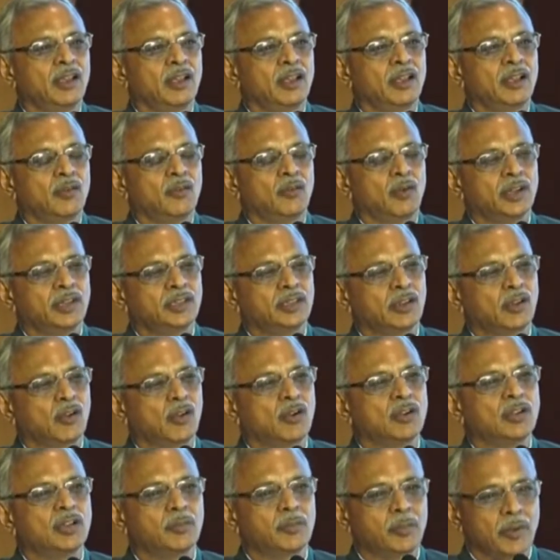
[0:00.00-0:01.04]
What is the
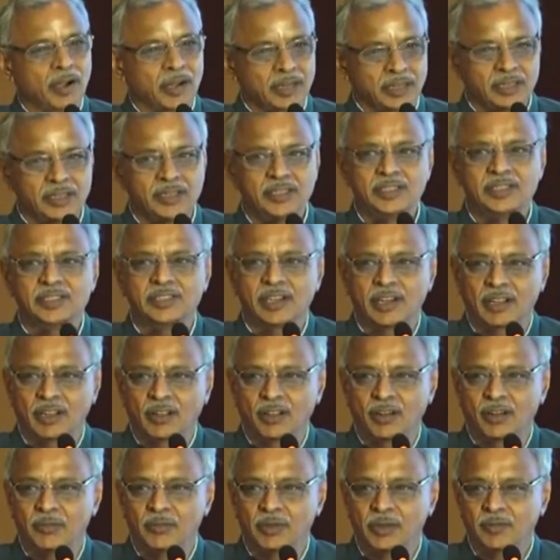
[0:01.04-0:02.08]
counterpart in digital
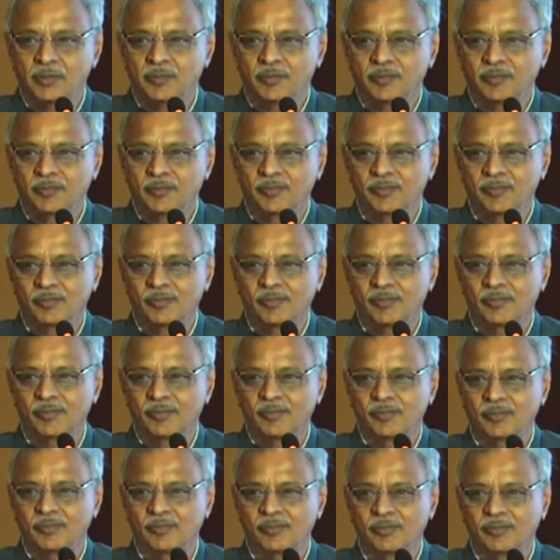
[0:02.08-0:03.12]
economy?
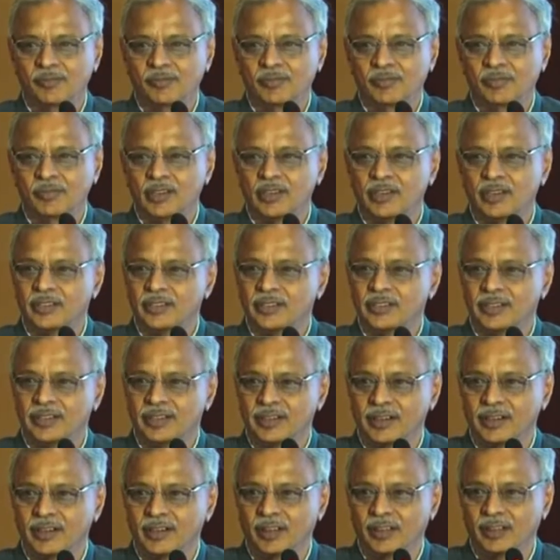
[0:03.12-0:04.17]
It is the
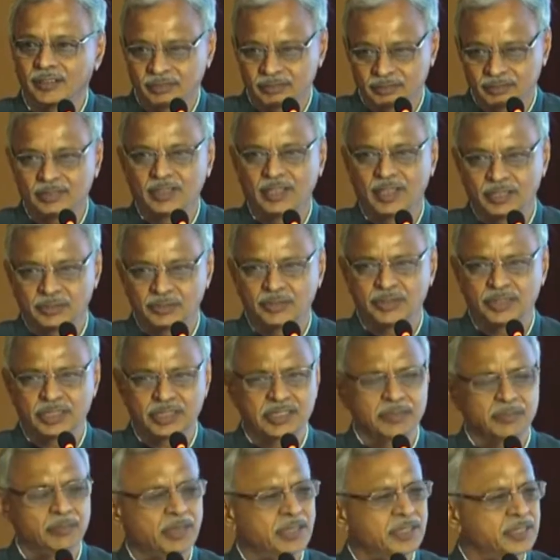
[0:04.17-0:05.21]
data. As we
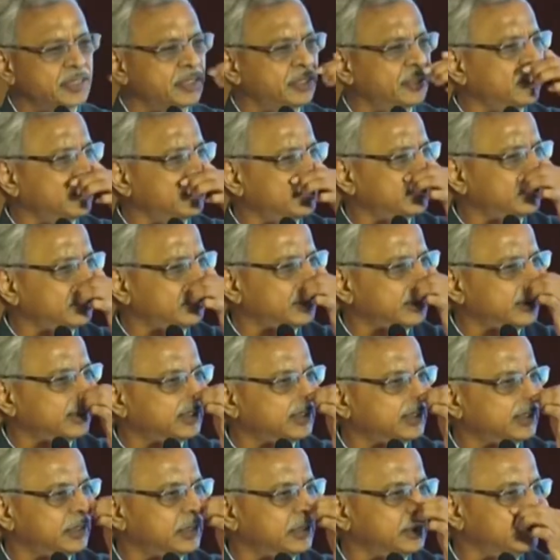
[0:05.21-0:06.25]
just mentioned, it is
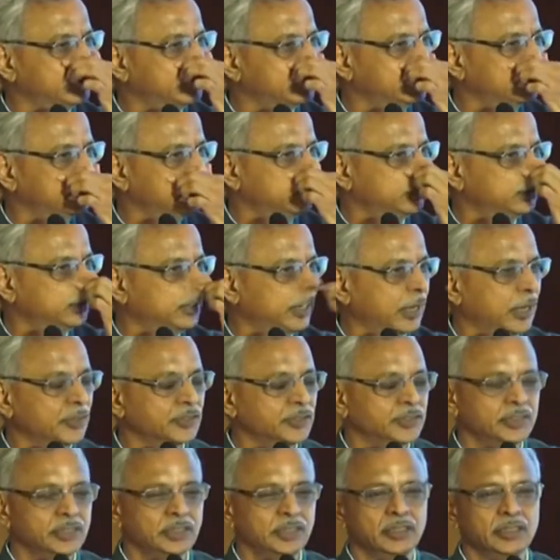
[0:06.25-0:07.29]
the, drives
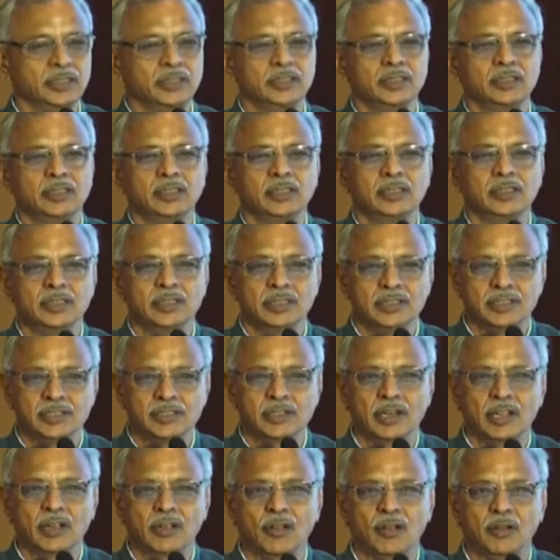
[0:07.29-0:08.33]
the
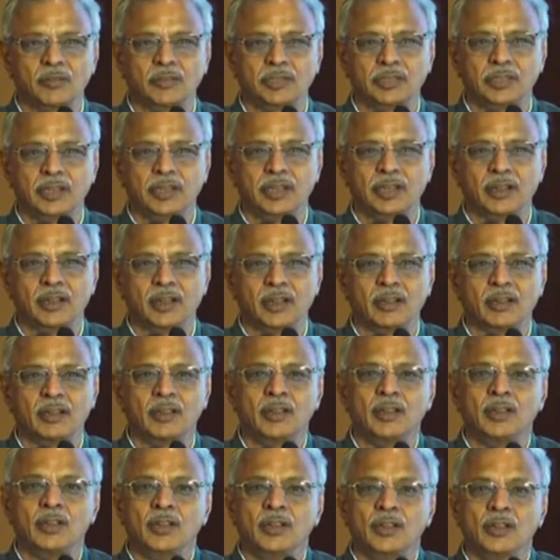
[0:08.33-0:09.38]
digital economy, the data.
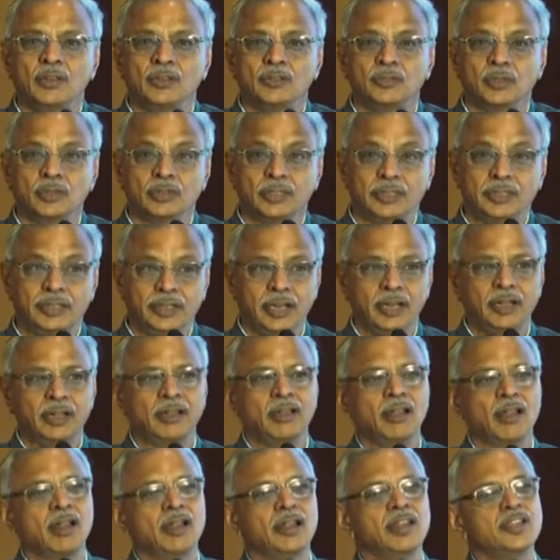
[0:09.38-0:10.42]
So the
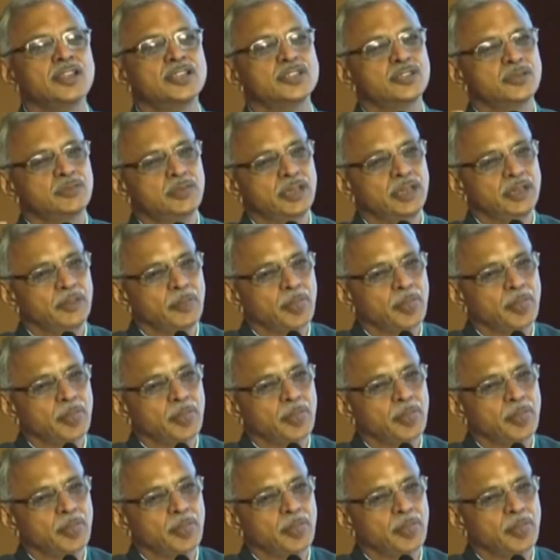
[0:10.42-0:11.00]
data needs to be